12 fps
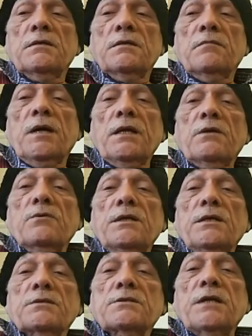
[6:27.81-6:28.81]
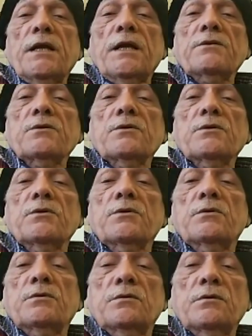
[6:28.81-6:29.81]
My colleagues tried
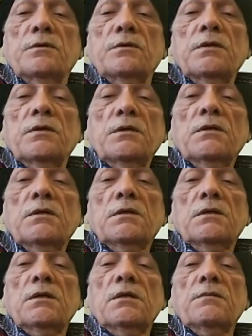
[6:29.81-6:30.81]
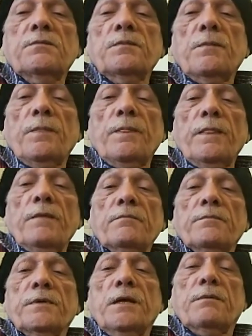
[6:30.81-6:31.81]
to,
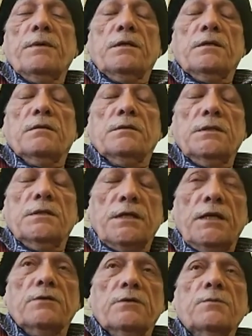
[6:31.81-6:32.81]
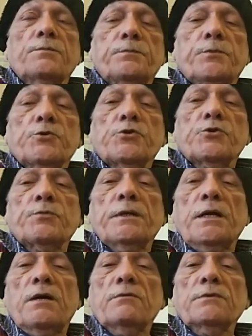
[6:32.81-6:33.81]
they tried to push
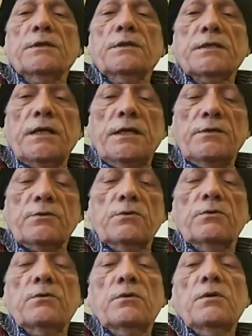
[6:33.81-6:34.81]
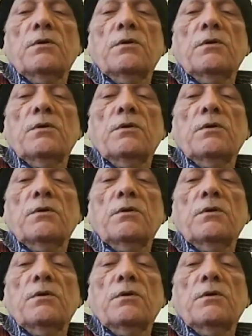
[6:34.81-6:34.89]
me down. They tried to